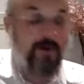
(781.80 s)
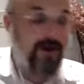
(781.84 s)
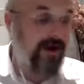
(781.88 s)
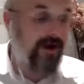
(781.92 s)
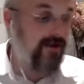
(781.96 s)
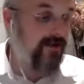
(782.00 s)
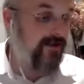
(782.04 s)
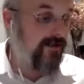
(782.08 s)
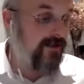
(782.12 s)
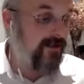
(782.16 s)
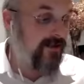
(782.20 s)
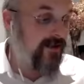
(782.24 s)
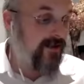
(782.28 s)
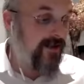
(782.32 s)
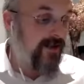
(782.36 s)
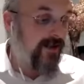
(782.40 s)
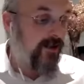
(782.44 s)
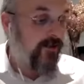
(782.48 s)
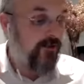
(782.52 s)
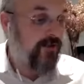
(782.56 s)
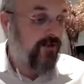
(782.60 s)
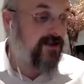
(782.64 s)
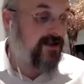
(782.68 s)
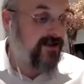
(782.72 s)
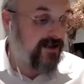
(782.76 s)
way.
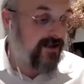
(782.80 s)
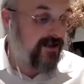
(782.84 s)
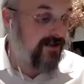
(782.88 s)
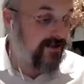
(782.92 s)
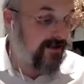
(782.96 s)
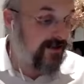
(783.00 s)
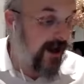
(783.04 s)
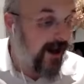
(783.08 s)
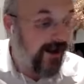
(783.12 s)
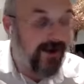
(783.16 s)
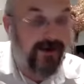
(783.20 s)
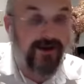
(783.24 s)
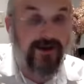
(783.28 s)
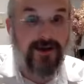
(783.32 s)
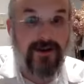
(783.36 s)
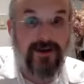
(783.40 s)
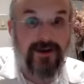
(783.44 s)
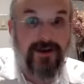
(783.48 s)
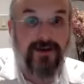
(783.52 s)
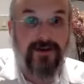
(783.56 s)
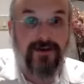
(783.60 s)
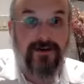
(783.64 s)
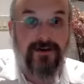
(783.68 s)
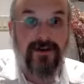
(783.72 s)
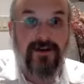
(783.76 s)
Kfisin
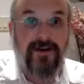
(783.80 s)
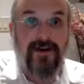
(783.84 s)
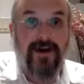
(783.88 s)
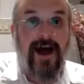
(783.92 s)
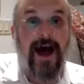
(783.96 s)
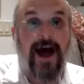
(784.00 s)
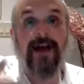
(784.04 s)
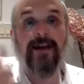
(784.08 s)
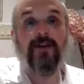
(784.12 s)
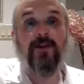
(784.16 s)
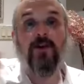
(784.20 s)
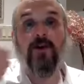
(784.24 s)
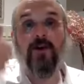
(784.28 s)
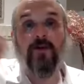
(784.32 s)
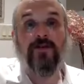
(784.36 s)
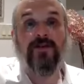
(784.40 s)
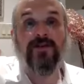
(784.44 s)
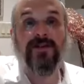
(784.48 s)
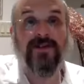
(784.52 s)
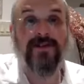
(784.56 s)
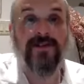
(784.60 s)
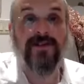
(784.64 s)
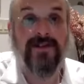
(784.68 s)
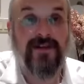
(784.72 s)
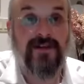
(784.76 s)
Archi, how do you know
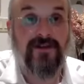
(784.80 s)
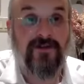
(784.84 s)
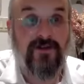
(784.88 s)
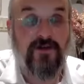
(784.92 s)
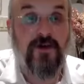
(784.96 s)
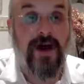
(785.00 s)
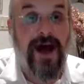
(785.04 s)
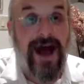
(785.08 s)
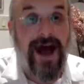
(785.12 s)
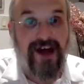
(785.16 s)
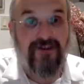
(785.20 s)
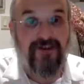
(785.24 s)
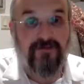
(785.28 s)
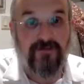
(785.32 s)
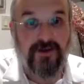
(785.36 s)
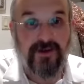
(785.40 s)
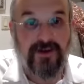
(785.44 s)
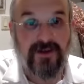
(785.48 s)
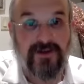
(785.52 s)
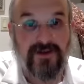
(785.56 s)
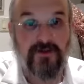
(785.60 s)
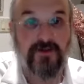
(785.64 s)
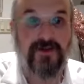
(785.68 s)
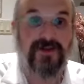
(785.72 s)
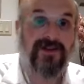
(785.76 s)
Kfisin's two half
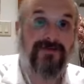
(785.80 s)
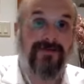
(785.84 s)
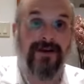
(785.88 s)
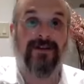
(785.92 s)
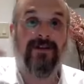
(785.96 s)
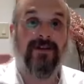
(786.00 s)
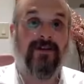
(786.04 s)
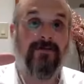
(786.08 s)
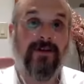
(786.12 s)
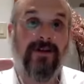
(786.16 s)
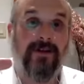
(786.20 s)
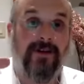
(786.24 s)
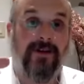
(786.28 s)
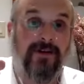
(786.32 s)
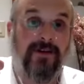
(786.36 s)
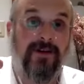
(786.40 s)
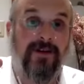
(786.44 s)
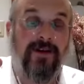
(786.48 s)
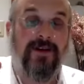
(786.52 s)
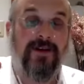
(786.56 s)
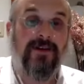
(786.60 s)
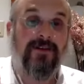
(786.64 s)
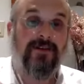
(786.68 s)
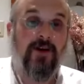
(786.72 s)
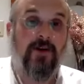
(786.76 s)
bricks with cement in the middle,
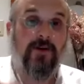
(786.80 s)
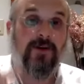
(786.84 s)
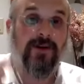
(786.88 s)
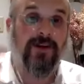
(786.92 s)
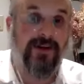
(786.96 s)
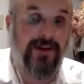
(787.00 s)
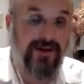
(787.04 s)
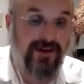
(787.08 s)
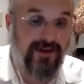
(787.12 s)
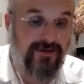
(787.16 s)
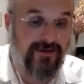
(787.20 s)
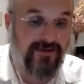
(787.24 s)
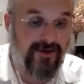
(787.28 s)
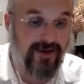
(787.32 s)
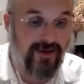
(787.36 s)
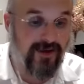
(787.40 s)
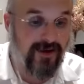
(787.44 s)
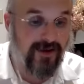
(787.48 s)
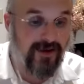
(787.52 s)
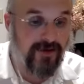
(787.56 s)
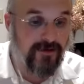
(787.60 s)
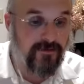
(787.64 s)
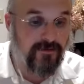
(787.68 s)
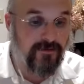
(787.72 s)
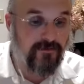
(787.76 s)
totaling it
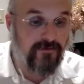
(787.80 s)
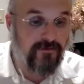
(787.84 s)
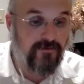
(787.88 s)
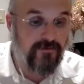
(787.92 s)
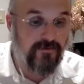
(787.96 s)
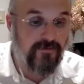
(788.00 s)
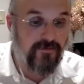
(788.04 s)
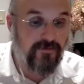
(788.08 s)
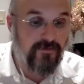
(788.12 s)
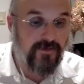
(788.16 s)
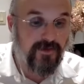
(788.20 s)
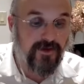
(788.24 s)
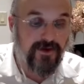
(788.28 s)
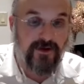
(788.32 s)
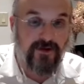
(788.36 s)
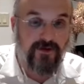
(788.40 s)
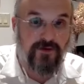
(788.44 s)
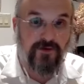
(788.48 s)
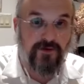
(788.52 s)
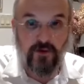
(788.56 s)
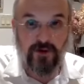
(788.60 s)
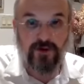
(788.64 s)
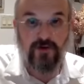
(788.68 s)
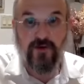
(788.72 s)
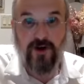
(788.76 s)
um,
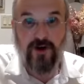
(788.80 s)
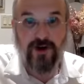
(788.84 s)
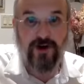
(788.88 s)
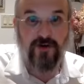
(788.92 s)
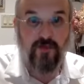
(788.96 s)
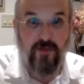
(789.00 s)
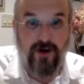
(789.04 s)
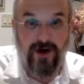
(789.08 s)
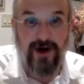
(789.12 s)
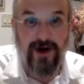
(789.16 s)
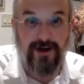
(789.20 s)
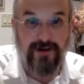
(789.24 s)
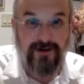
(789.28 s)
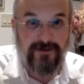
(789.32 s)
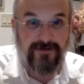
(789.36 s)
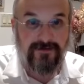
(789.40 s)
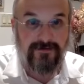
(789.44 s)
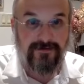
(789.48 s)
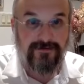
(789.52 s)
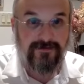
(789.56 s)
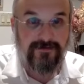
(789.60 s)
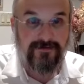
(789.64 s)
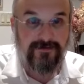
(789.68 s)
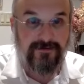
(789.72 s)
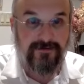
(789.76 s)
four tefachim wide,
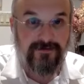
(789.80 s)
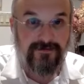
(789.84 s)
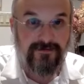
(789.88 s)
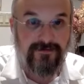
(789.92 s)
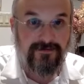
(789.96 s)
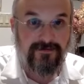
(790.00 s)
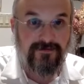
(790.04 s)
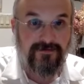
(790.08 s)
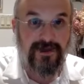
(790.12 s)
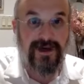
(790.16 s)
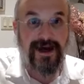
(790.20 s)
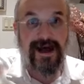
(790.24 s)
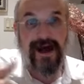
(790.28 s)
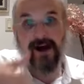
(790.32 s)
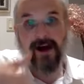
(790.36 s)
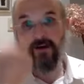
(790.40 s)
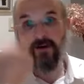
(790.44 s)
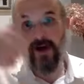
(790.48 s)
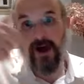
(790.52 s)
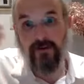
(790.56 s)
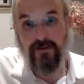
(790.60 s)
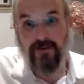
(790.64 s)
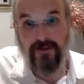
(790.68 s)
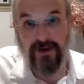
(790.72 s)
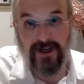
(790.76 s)
right? A,
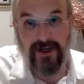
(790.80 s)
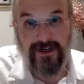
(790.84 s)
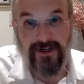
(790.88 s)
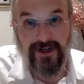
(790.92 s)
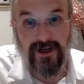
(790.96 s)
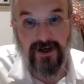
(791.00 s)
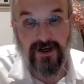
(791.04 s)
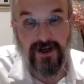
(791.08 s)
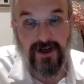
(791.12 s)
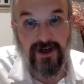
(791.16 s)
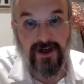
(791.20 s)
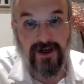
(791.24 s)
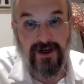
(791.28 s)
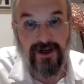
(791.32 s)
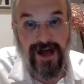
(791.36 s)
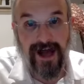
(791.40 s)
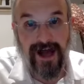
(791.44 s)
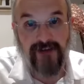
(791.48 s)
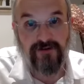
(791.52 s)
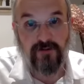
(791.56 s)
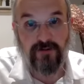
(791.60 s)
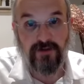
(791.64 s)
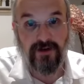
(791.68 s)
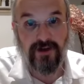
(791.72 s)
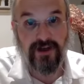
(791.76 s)
a brick, a, a,
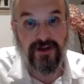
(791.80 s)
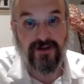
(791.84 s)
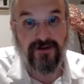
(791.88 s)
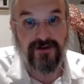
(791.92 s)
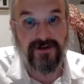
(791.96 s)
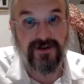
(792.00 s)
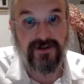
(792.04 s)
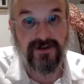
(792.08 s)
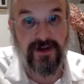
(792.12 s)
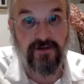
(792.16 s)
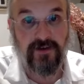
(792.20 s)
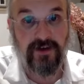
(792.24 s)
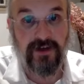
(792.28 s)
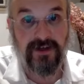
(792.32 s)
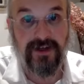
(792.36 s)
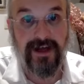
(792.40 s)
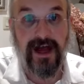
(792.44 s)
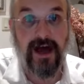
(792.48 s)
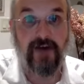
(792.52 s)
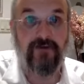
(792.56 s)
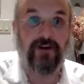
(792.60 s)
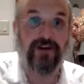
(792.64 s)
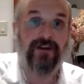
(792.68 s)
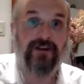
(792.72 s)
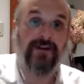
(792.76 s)
half a brick here is a tefach and a
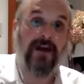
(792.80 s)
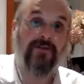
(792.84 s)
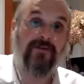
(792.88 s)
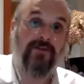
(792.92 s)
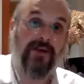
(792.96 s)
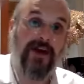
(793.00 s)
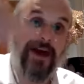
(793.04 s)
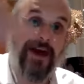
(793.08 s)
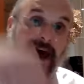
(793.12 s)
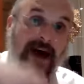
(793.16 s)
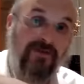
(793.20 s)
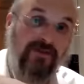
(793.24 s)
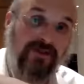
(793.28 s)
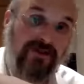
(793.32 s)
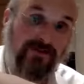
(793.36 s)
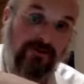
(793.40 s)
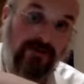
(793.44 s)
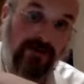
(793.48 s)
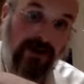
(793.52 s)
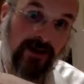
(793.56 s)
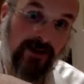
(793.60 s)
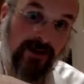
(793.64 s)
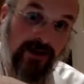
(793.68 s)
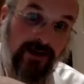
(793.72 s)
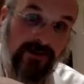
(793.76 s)
half, a, tef, a half a
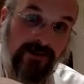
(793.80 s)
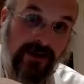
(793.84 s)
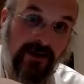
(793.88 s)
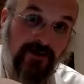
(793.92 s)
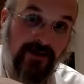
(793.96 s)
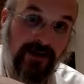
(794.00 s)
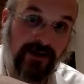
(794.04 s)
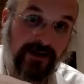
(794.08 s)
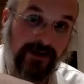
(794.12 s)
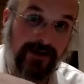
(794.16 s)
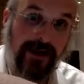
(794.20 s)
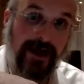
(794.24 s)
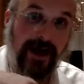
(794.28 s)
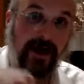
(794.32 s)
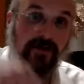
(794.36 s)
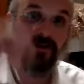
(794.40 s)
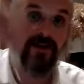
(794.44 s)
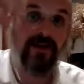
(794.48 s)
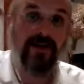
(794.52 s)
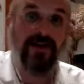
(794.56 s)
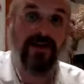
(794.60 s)
brick there, tefach and a half,